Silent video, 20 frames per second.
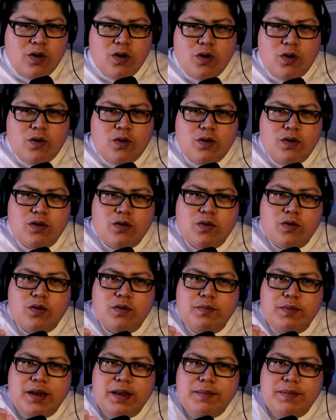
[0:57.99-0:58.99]
Or
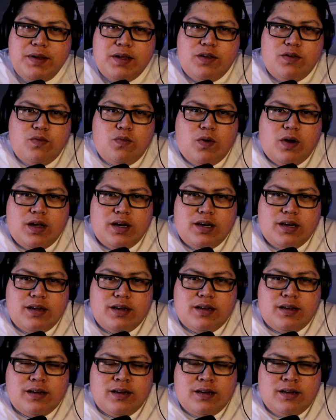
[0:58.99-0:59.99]
maybe you want
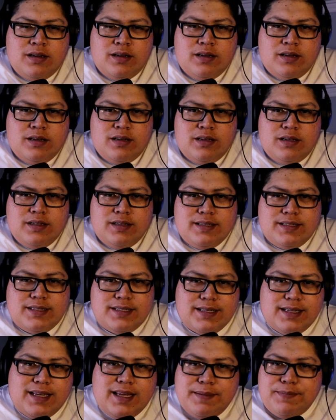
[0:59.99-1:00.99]
to
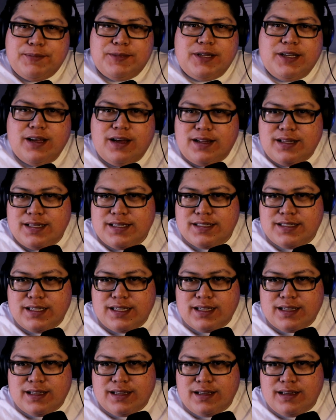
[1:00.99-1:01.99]
skip the ugly
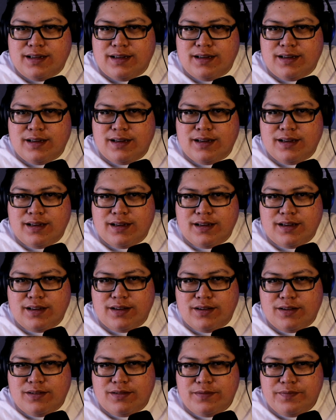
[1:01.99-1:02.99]
stick, you
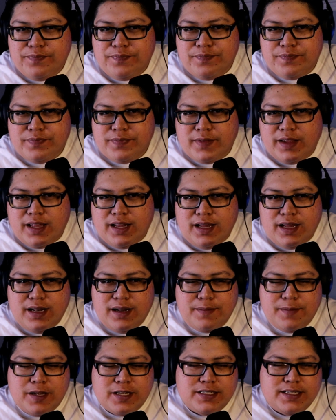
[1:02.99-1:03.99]
know? And
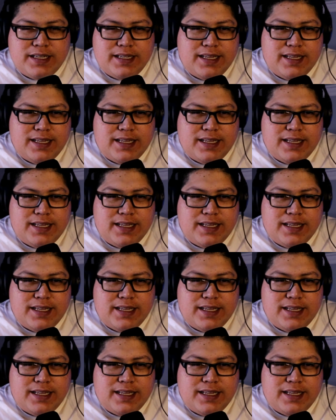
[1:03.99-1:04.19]
I'm not saying